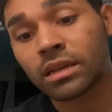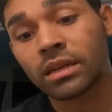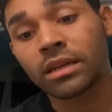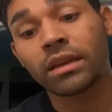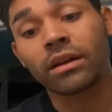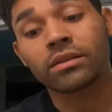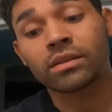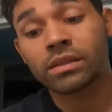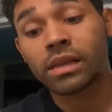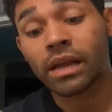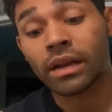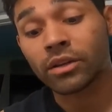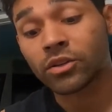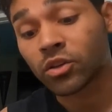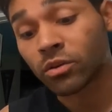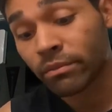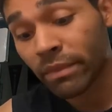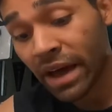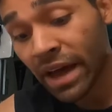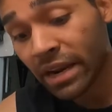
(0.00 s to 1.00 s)
And that's not a
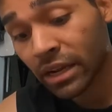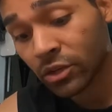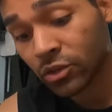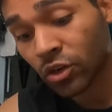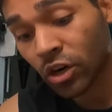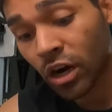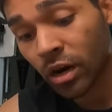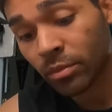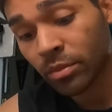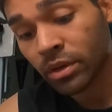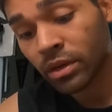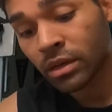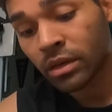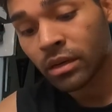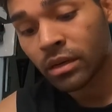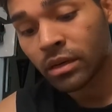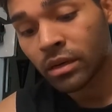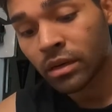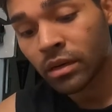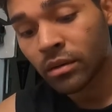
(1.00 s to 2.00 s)
dramatic drop,
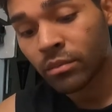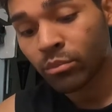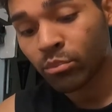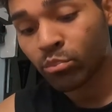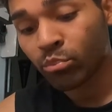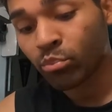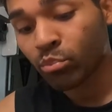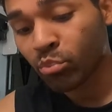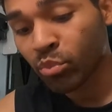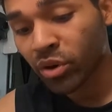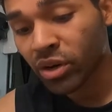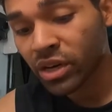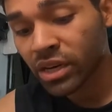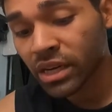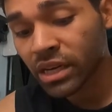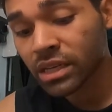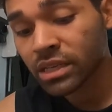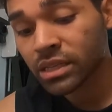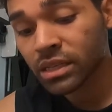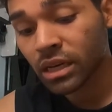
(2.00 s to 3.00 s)
but it
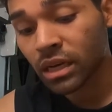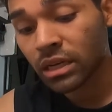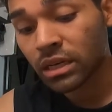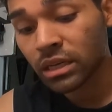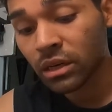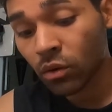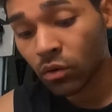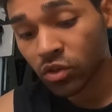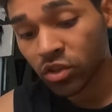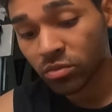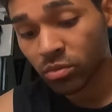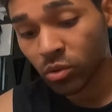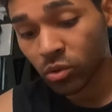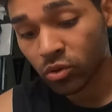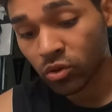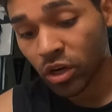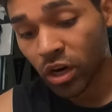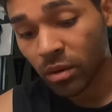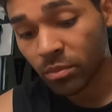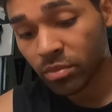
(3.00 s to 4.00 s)
is a noticeable
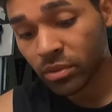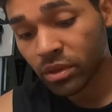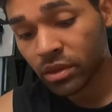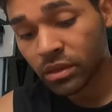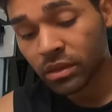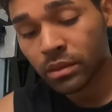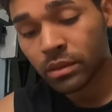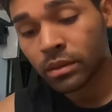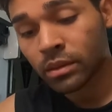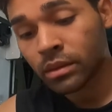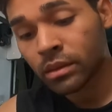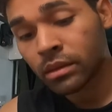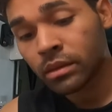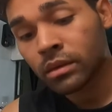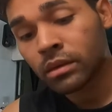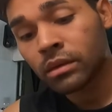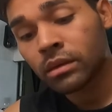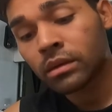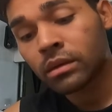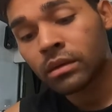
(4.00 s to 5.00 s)
drop,
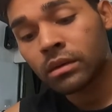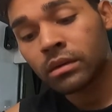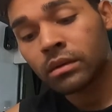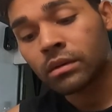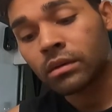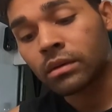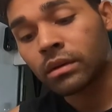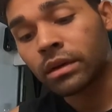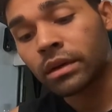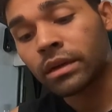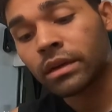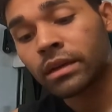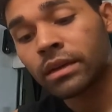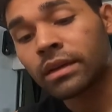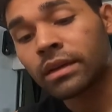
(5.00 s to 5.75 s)
right?